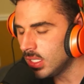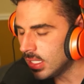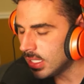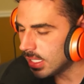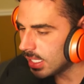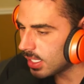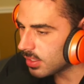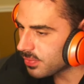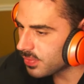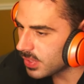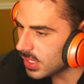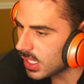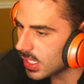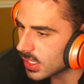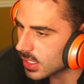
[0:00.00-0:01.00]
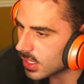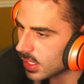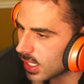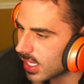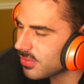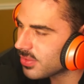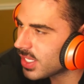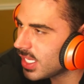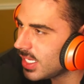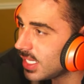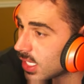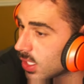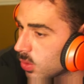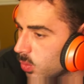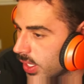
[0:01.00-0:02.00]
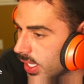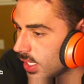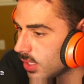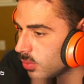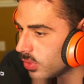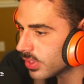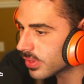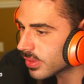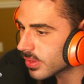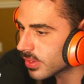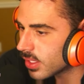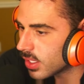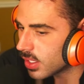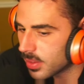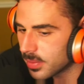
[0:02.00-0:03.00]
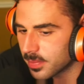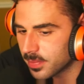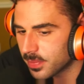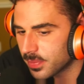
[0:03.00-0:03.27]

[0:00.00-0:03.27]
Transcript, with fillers: And I feel like I can get away with um,